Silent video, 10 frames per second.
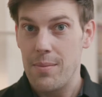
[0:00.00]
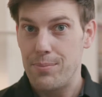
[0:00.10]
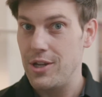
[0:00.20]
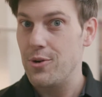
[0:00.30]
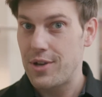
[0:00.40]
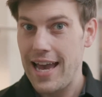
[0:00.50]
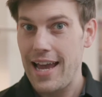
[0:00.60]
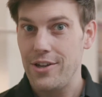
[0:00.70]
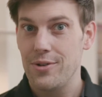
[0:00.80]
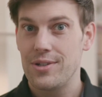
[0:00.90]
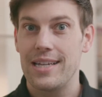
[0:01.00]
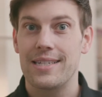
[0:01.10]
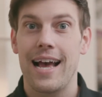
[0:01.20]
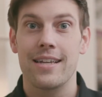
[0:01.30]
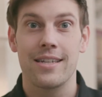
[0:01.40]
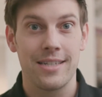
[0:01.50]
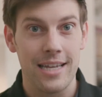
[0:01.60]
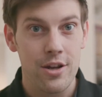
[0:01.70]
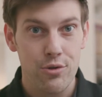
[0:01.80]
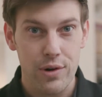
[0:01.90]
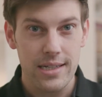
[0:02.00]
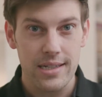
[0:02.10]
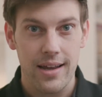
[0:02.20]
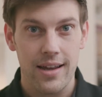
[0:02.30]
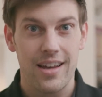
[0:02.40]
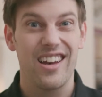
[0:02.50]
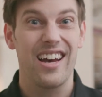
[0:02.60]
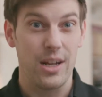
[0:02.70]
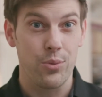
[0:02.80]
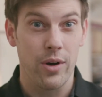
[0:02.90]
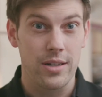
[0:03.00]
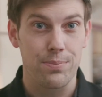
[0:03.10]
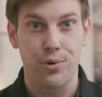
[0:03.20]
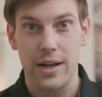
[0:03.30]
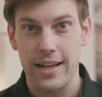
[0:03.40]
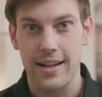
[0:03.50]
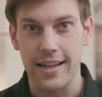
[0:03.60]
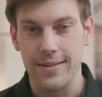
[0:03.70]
But you can use this as a degreaser, and it works brilliantly.